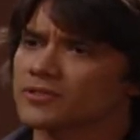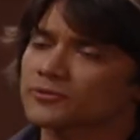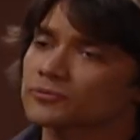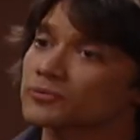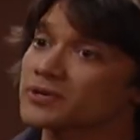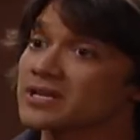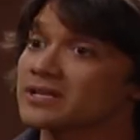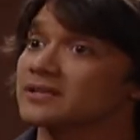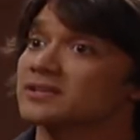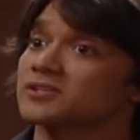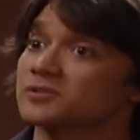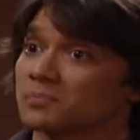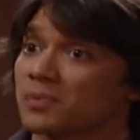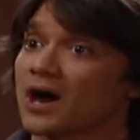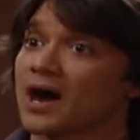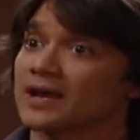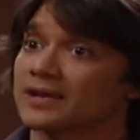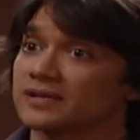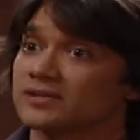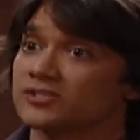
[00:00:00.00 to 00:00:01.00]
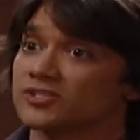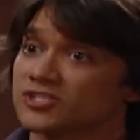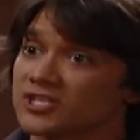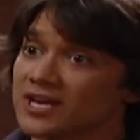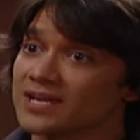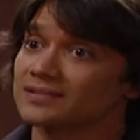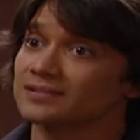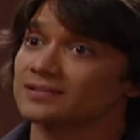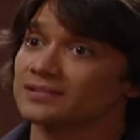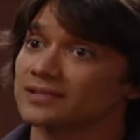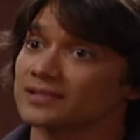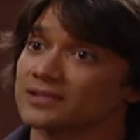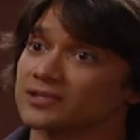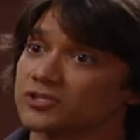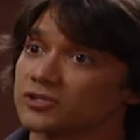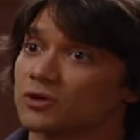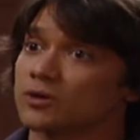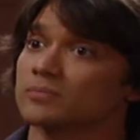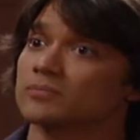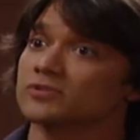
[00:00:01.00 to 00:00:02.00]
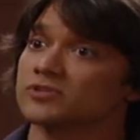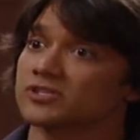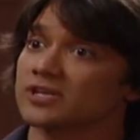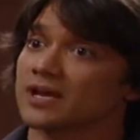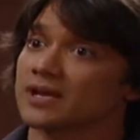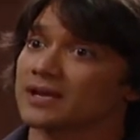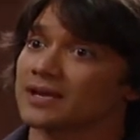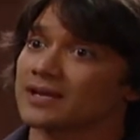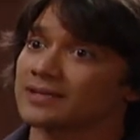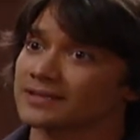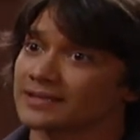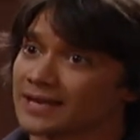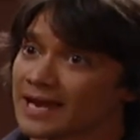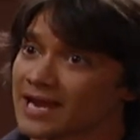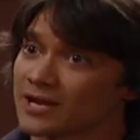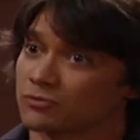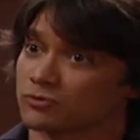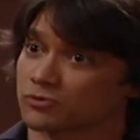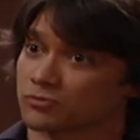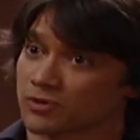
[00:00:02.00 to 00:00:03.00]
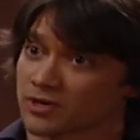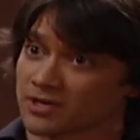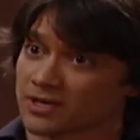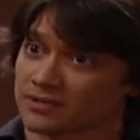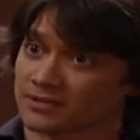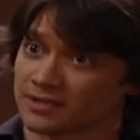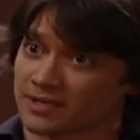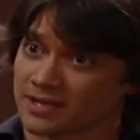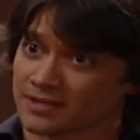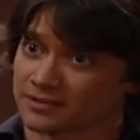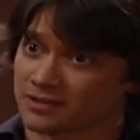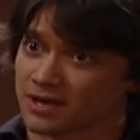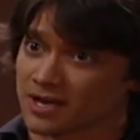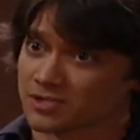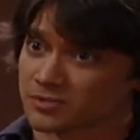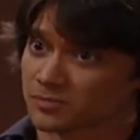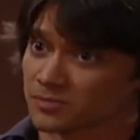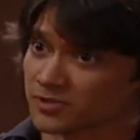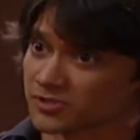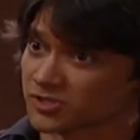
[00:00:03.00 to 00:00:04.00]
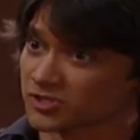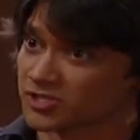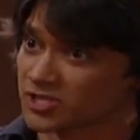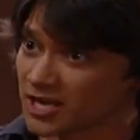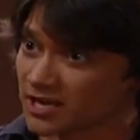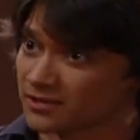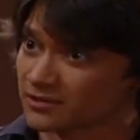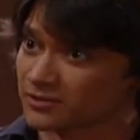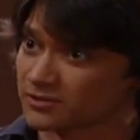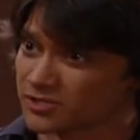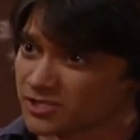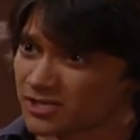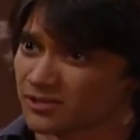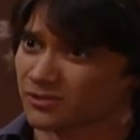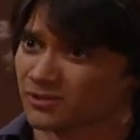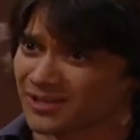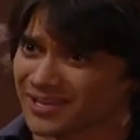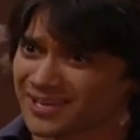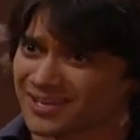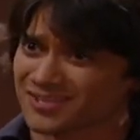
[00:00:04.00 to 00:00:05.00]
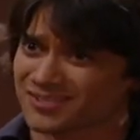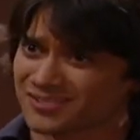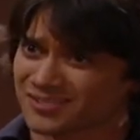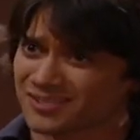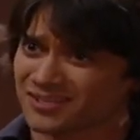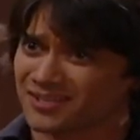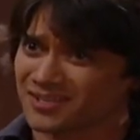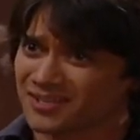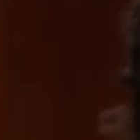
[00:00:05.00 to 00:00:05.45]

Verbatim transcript: three of these bodies, JT, Joey Bruzetta, and the guy who was working at the, at the hospital as a janitor, Daryl Hayes, yeah.